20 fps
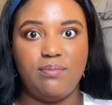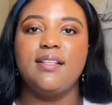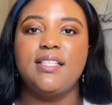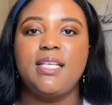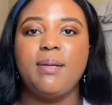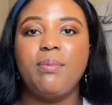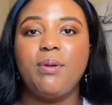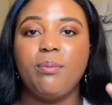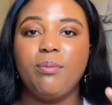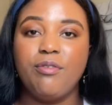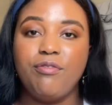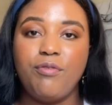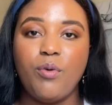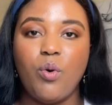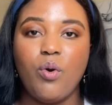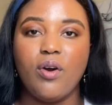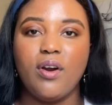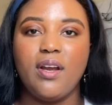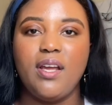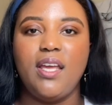Tip number
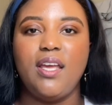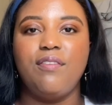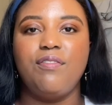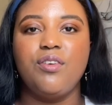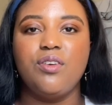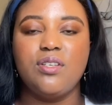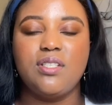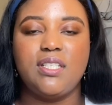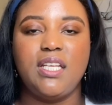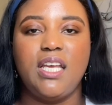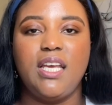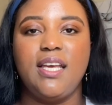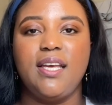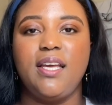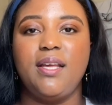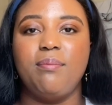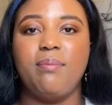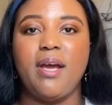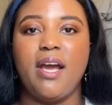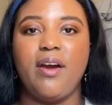four, if you're staying
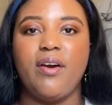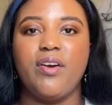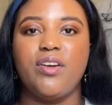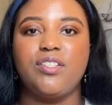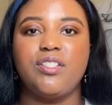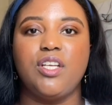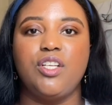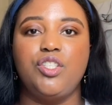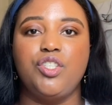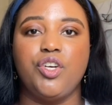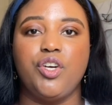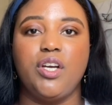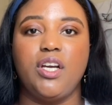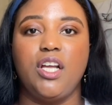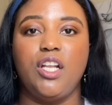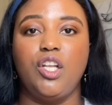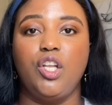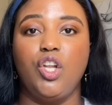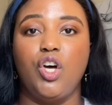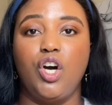in Paris during
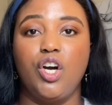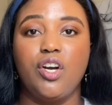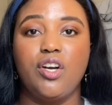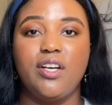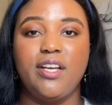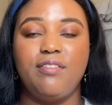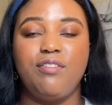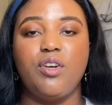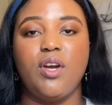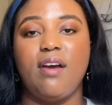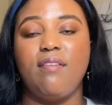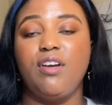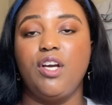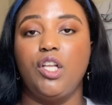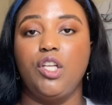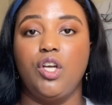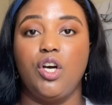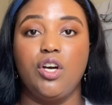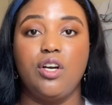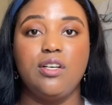if you're having a
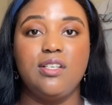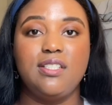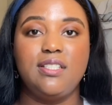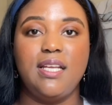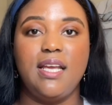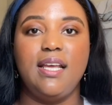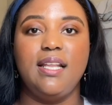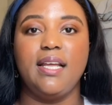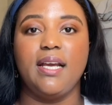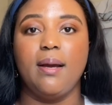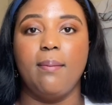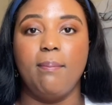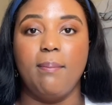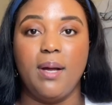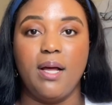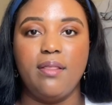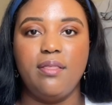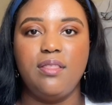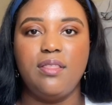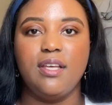longer stay, like a
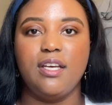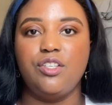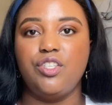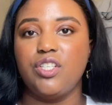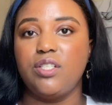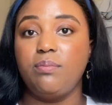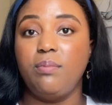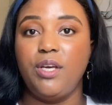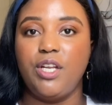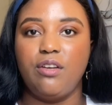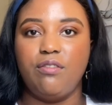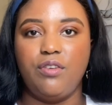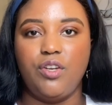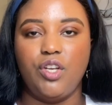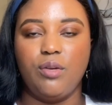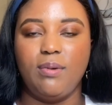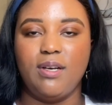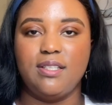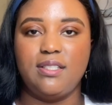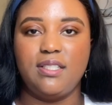month, I just made a video
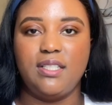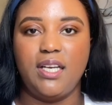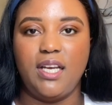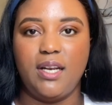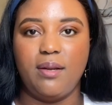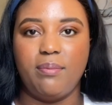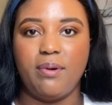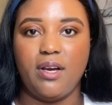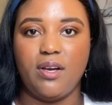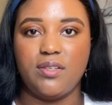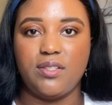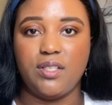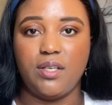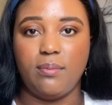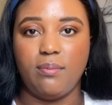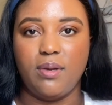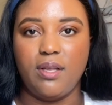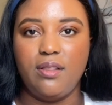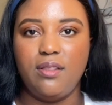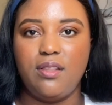about staying in Paris in a
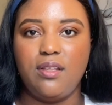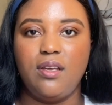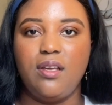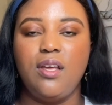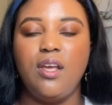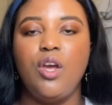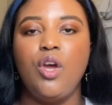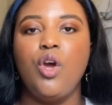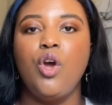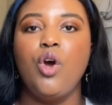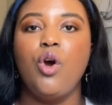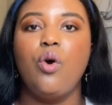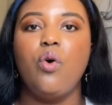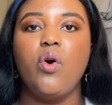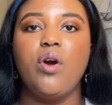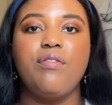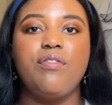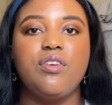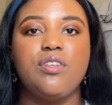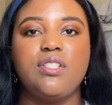month,
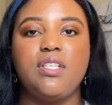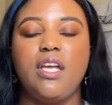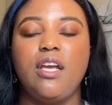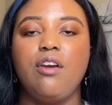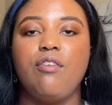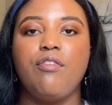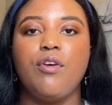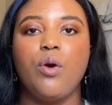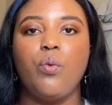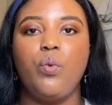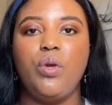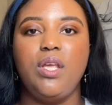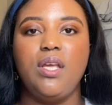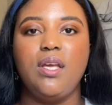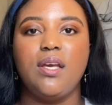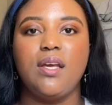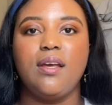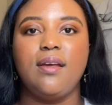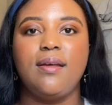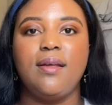or if you're staying for a
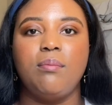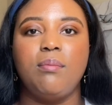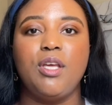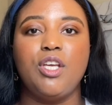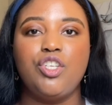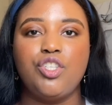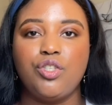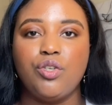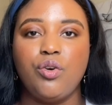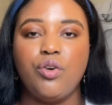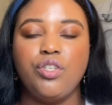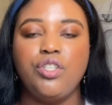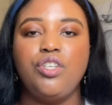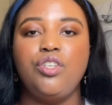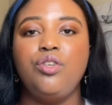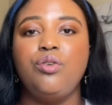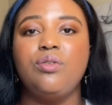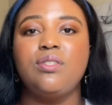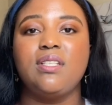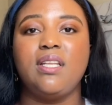week, make sure you
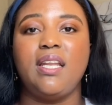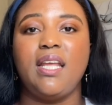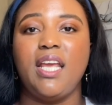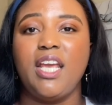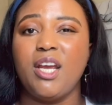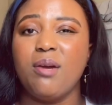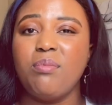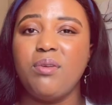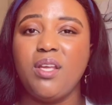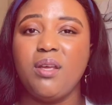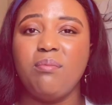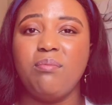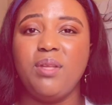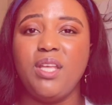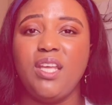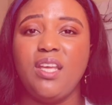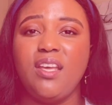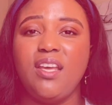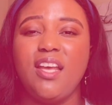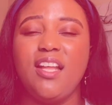use an Airbnb.